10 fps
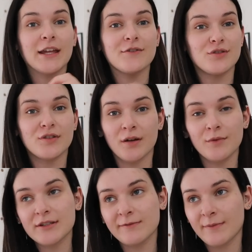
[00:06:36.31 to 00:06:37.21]
It gives you so
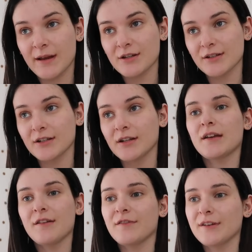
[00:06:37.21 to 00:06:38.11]
much information.
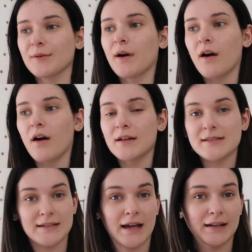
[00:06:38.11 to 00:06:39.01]
So if you are
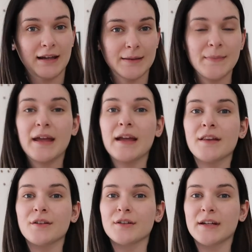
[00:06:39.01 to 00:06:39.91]
a designer like me
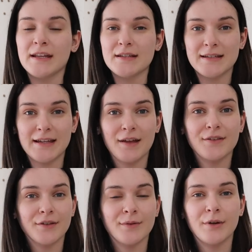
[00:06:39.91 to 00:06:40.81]
and you're looking to
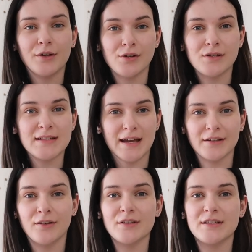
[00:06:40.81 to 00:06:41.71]
get some good
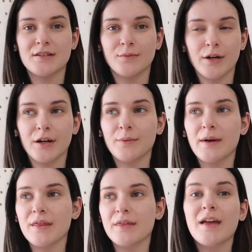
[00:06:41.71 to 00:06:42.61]
technology to work
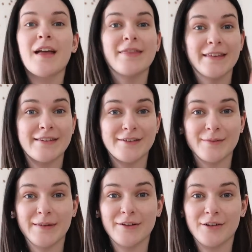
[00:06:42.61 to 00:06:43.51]
with, this is
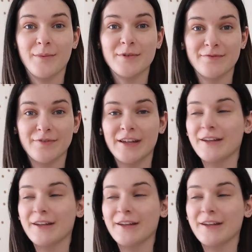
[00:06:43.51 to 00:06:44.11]
going to be a good option for